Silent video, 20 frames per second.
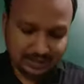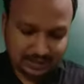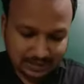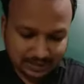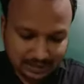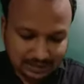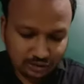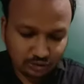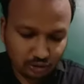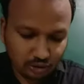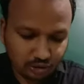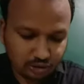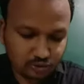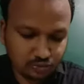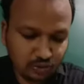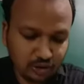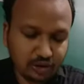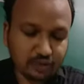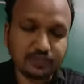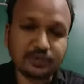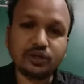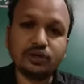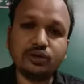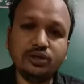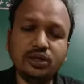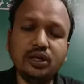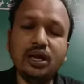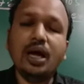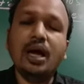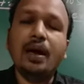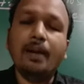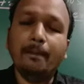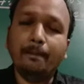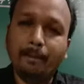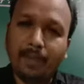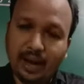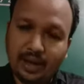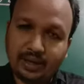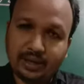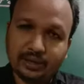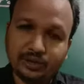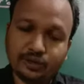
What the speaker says: This is also one of the good manner.